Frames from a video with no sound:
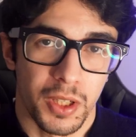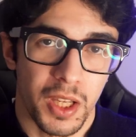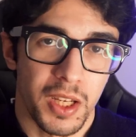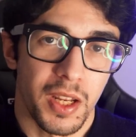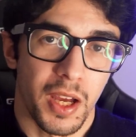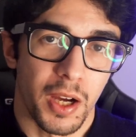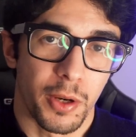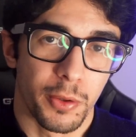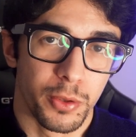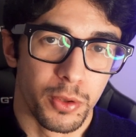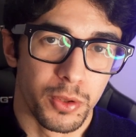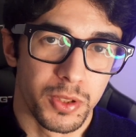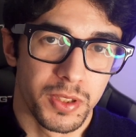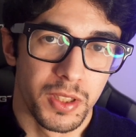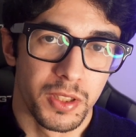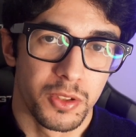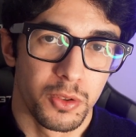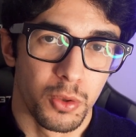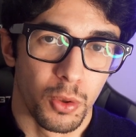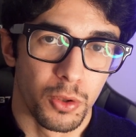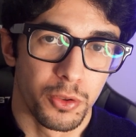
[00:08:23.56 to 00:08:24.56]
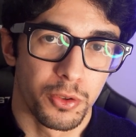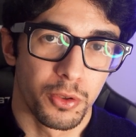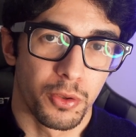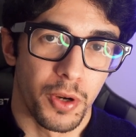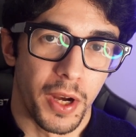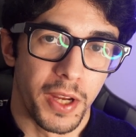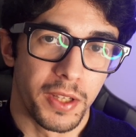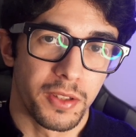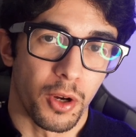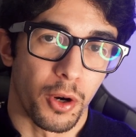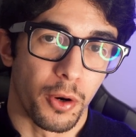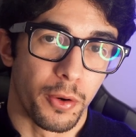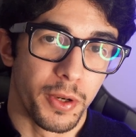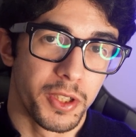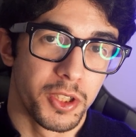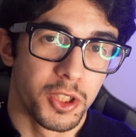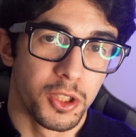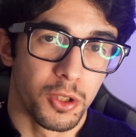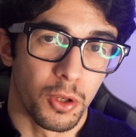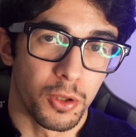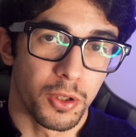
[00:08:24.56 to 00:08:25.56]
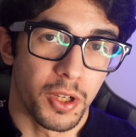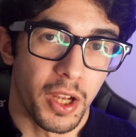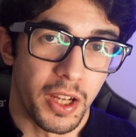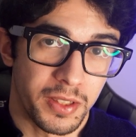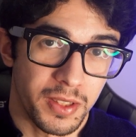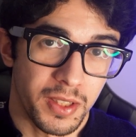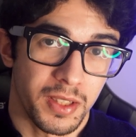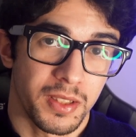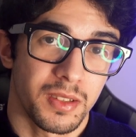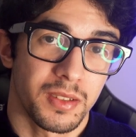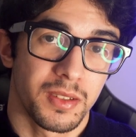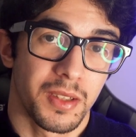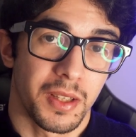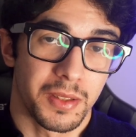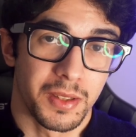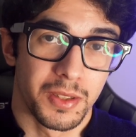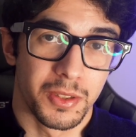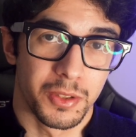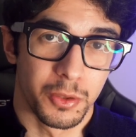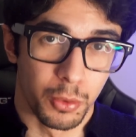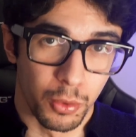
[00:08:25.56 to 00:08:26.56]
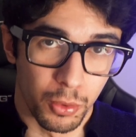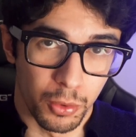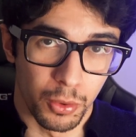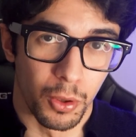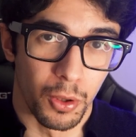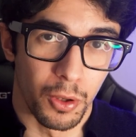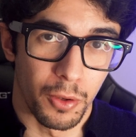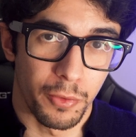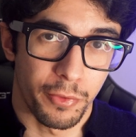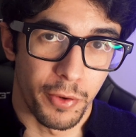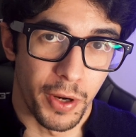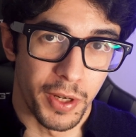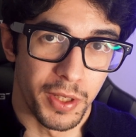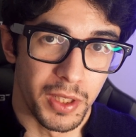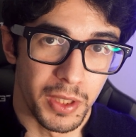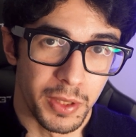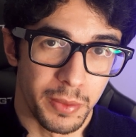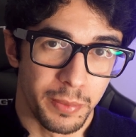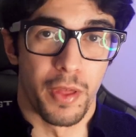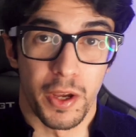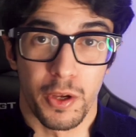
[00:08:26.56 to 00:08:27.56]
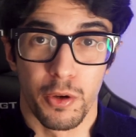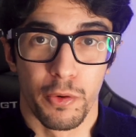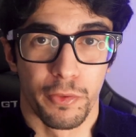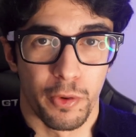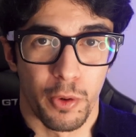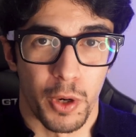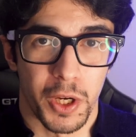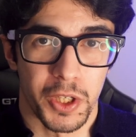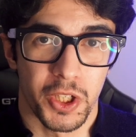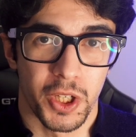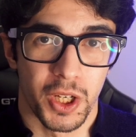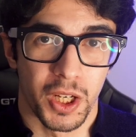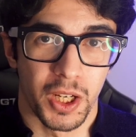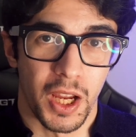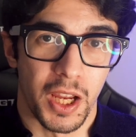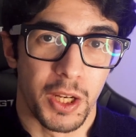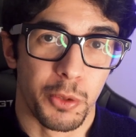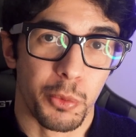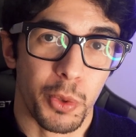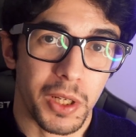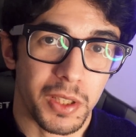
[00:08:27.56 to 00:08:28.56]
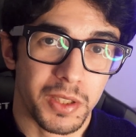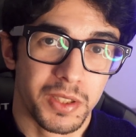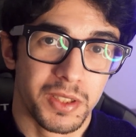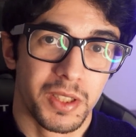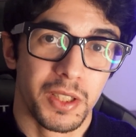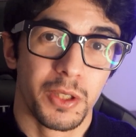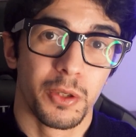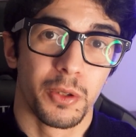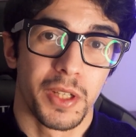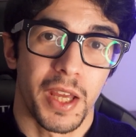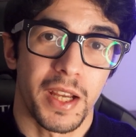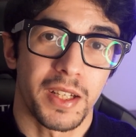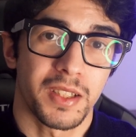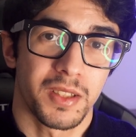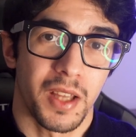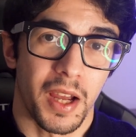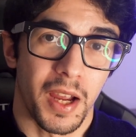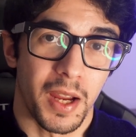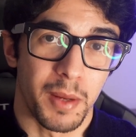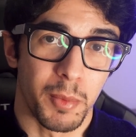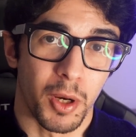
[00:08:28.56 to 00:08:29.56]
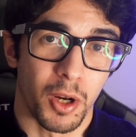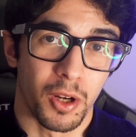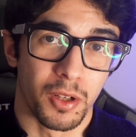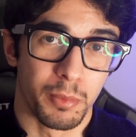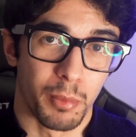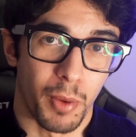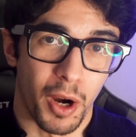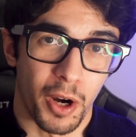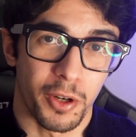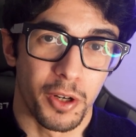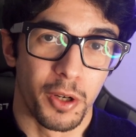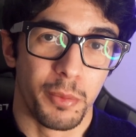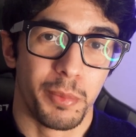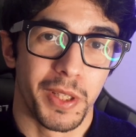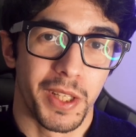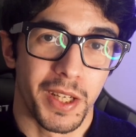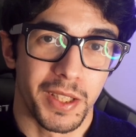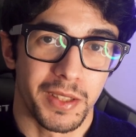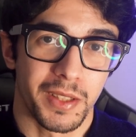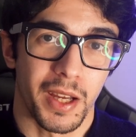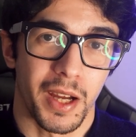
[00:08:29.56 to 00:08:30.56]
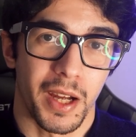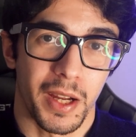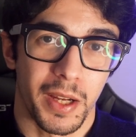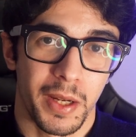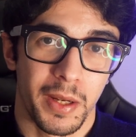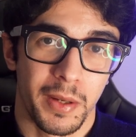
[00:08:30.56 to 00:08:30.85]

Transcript: can now use this tool to create original content that is Google friendly. Thank you for watching, and we'll see you next time on Markopy.ai.